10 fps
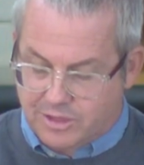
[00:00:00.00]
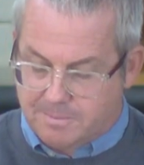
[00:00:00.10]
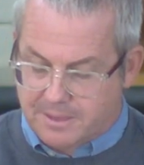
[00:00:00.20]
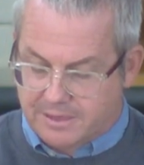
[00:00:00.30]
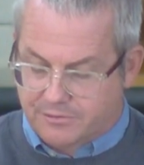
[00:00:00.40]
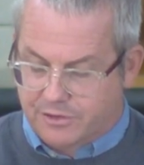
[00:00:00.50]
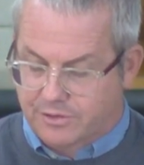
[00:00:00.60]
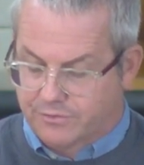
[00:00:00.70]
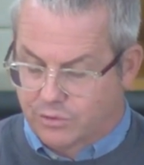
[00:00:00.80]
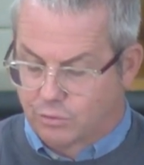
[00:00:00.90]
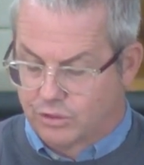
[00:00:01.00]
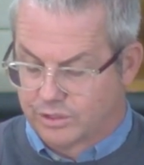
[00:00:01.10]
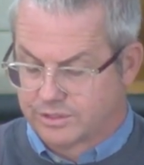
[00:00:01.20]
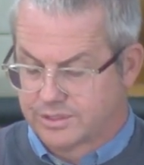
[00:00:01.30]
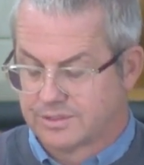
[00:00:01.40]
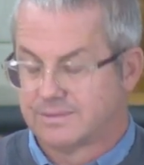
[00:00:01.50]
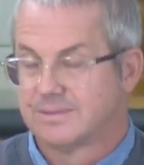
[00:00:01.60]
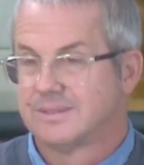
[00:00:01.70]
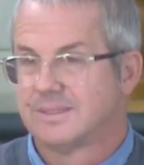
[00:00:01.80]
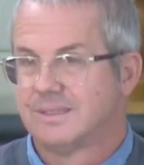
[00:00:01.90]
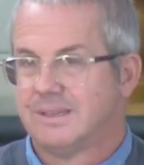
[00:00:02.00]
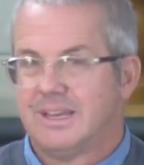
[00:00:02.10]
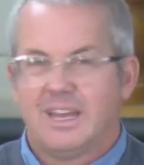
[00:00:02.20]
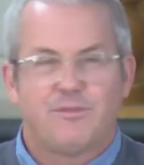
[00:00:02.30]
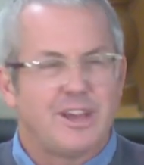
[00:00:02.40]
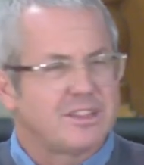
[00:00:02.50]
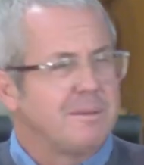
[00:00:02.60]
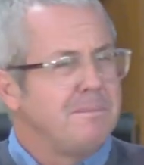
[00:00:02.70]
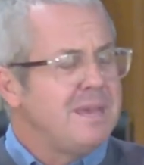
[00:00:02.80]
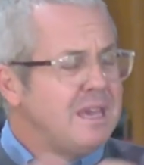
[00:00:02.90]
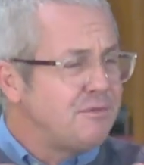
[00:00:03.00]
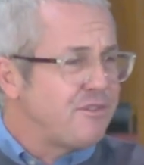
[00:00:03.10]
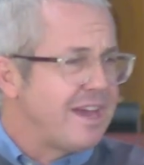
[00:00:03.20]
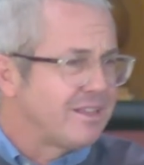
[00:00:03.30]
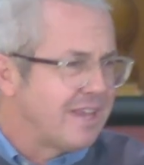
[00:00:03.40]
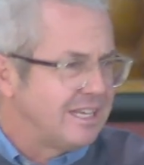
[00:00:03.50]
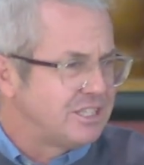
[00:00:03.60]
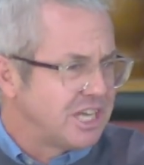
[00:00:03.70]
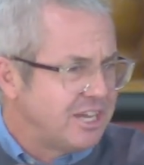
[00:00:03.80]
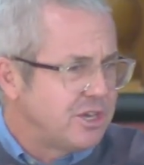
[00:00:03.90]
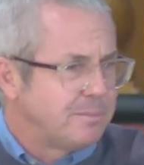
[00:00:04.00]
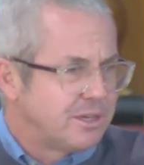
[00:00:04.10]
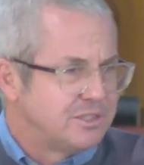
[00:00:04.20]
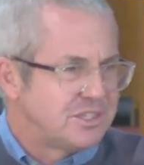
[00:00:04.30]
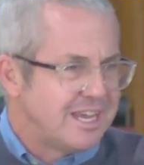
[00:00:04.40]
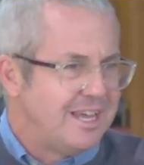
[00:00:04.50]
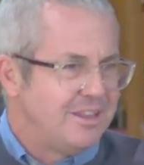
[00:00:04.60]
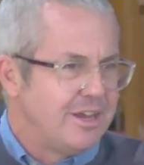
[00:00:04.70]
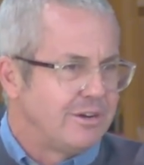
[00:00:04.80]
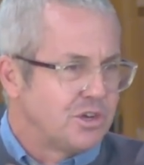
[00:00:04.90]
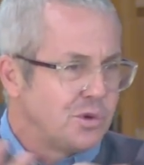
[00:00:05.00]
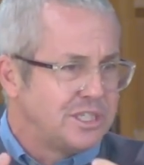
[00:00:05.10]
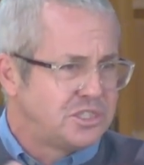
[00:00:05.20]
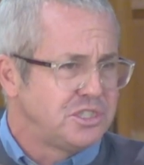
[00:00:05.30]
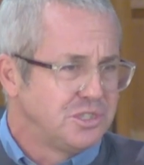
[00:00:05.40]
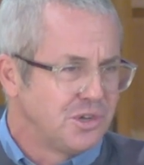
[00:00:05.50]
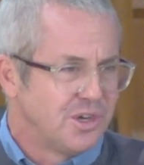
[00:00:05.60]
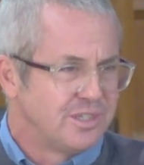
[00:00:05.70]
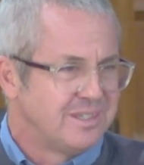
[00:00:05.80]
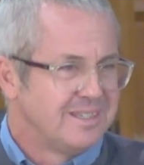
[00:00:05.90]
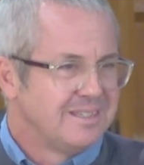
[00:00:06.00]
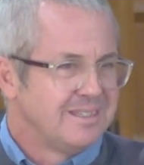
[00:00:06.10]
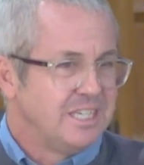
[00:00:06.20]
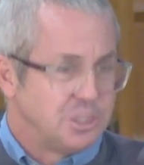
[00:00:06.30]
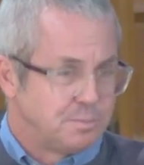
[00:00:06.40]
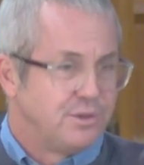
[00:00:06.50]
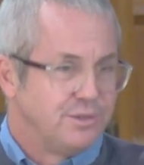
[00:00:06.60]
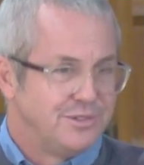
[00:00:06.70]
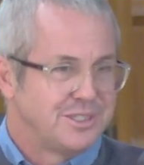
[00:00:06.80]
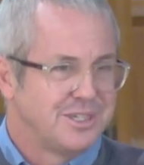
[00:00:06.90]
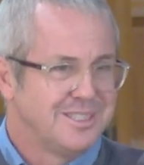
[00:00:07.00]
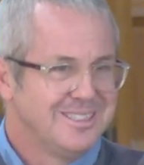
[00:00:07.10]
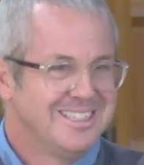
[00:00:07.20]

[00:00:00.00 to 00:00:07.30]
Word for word: the benefit of the world. In fact, the mere fact that Jacob can stand there and question God is proof, isn't it?